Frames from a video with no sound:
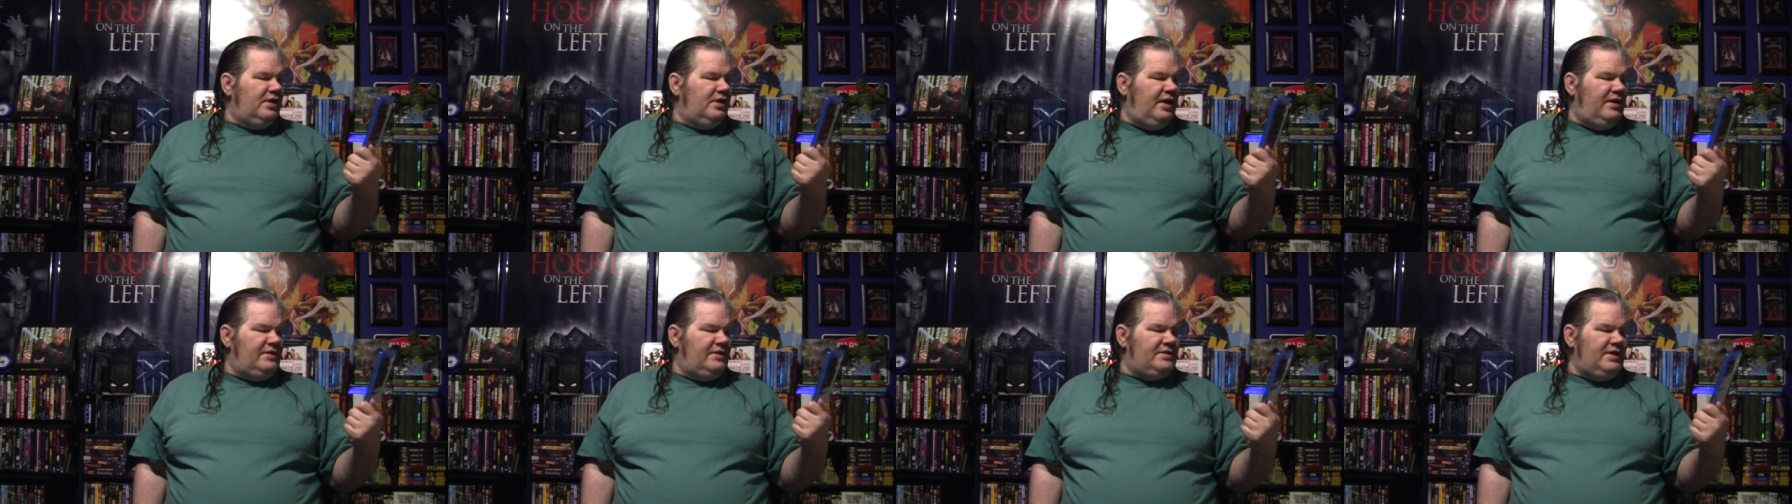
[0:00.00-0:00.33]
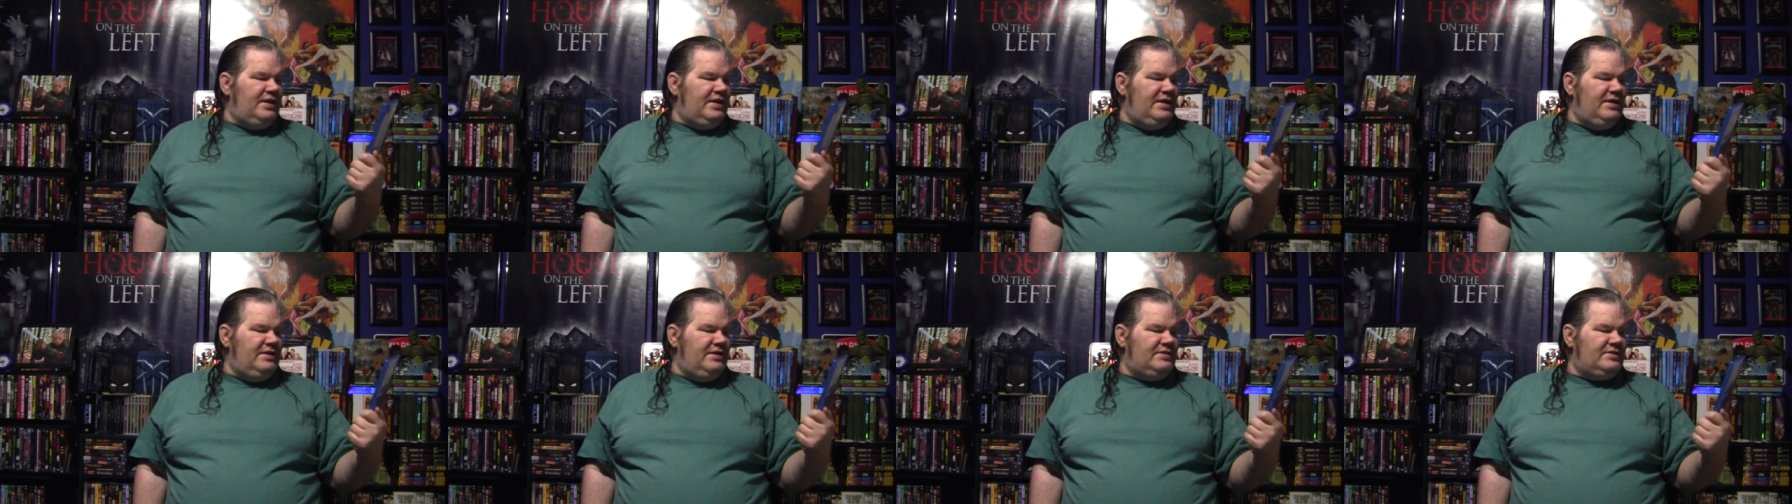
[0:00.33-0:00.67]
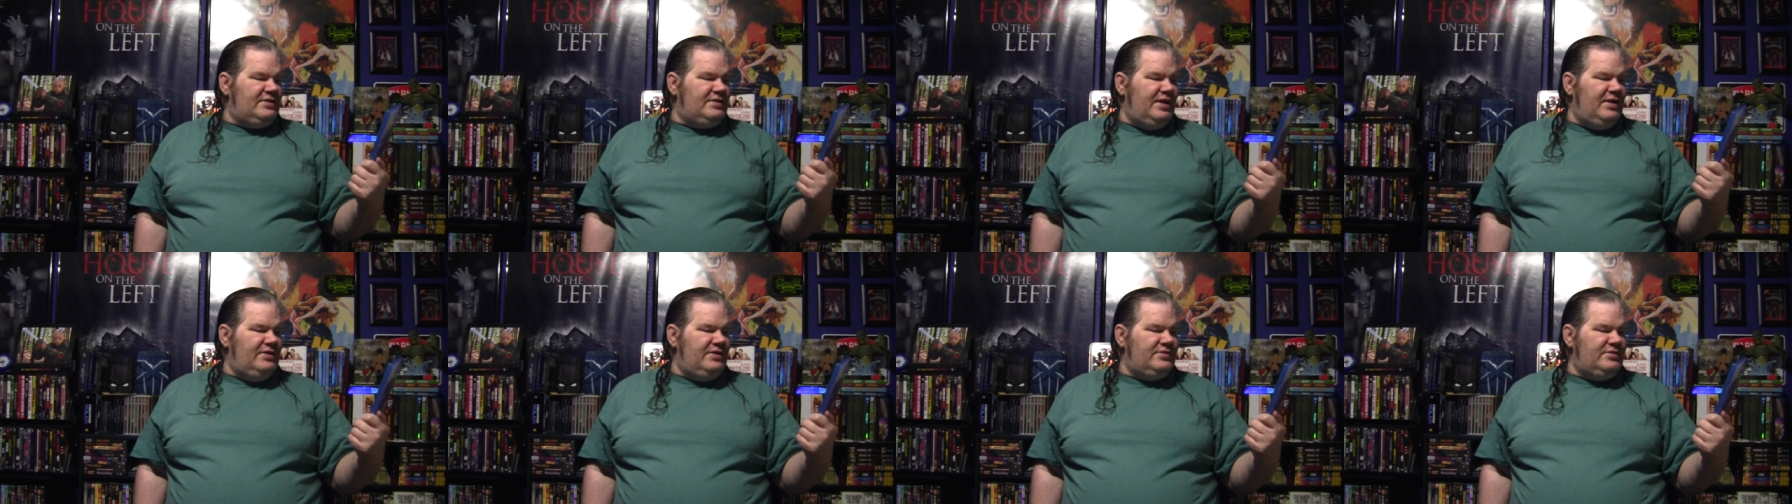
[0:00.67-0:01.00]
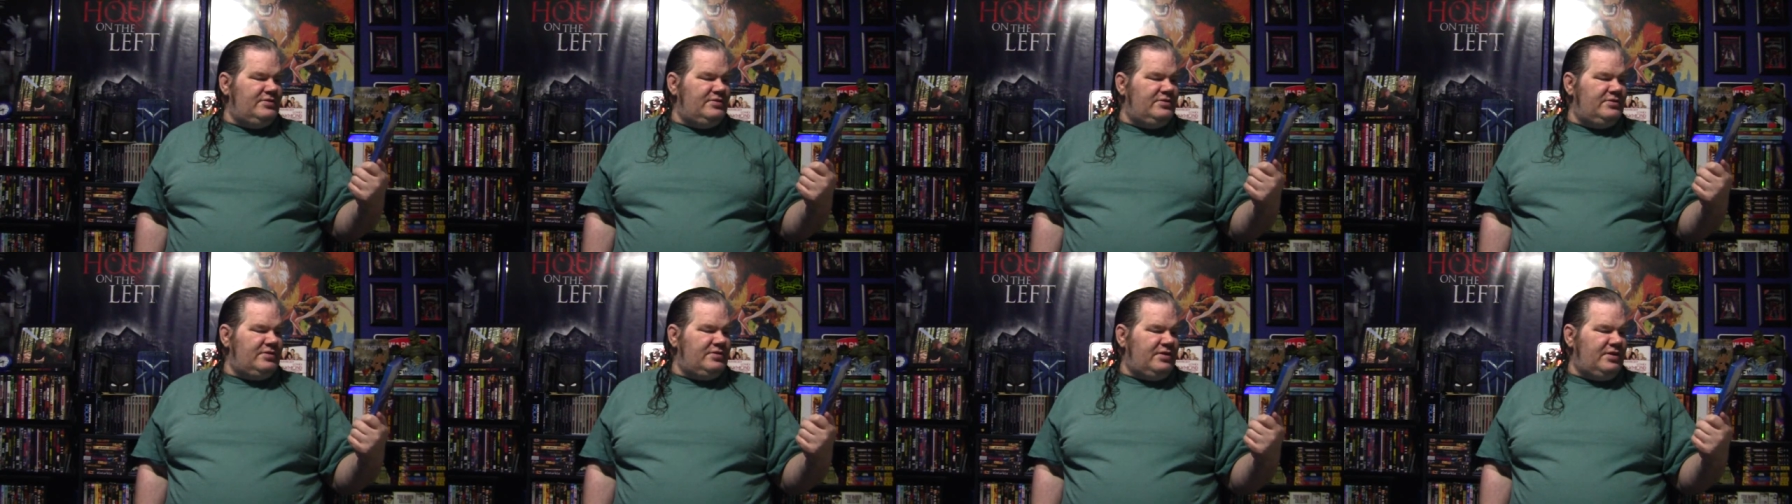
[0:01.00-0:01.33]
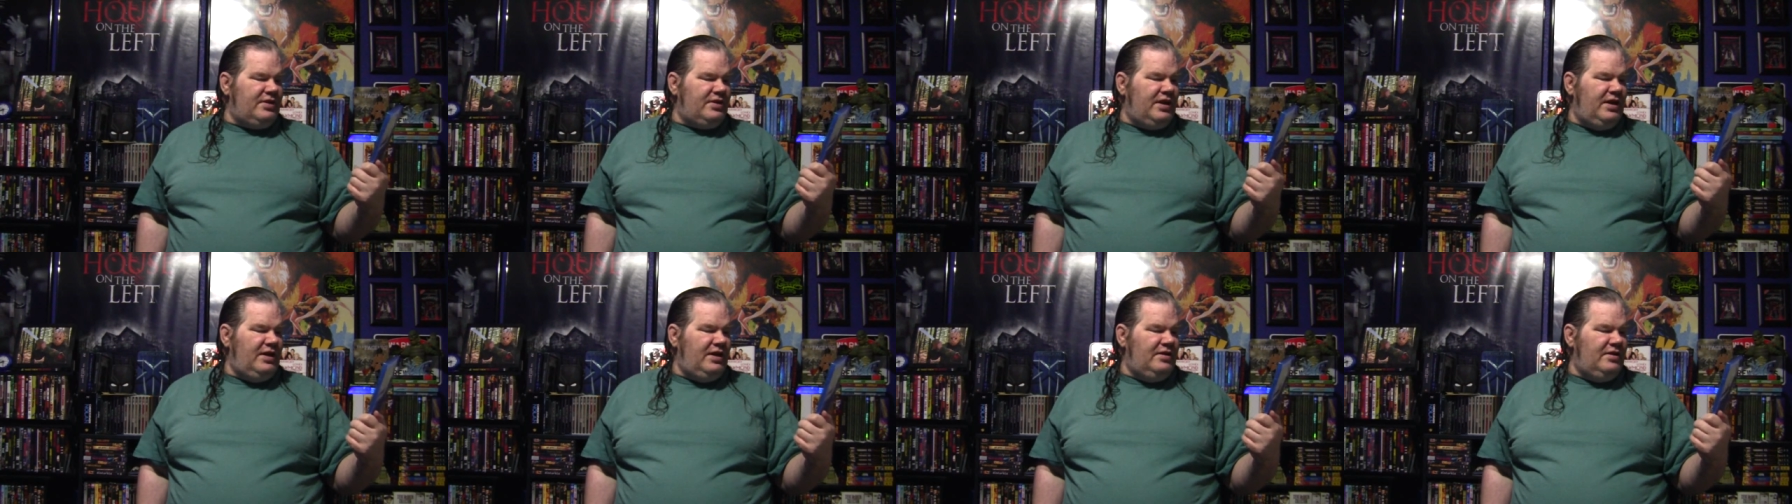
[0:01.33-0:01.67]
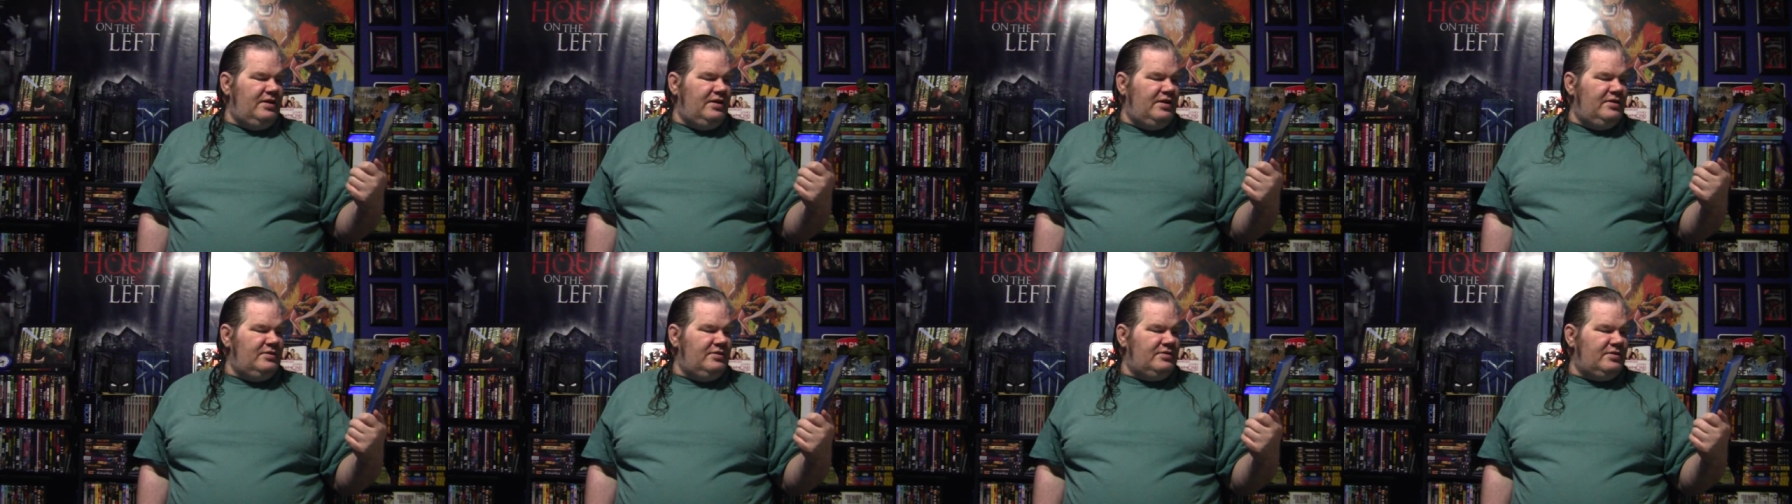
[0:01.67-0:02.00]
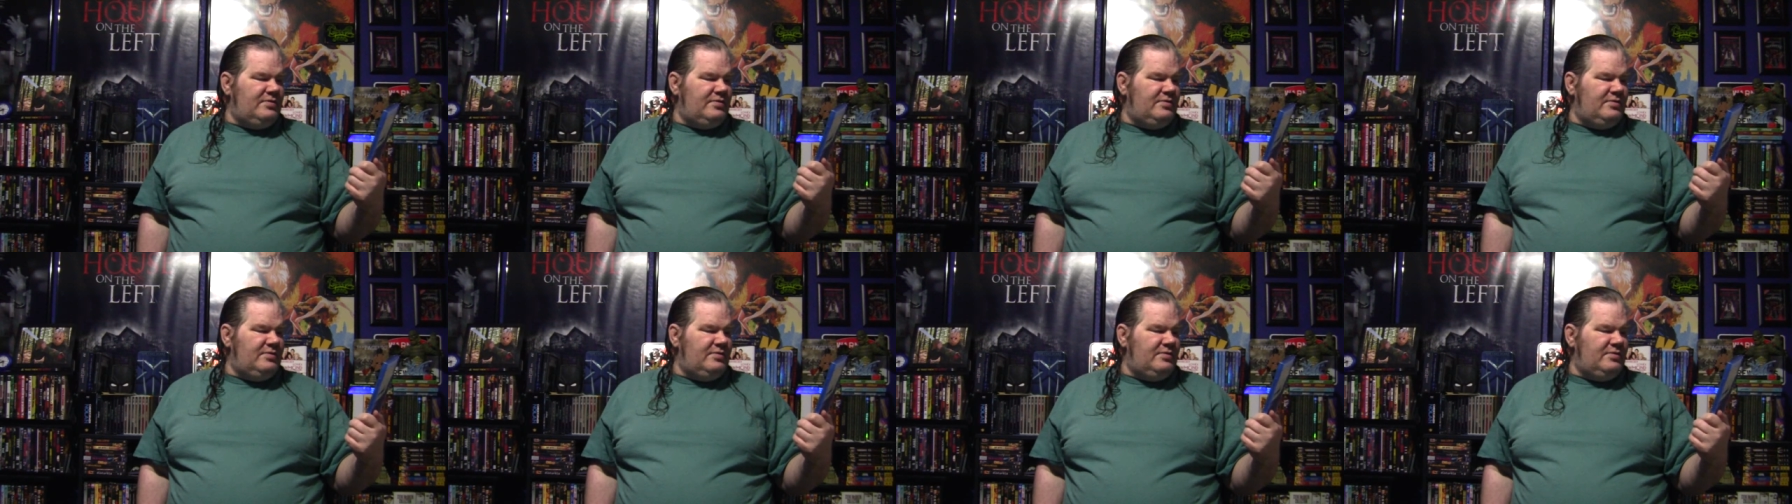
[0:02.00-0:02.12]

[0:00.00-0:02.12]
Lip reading: I'd say incisors or canines.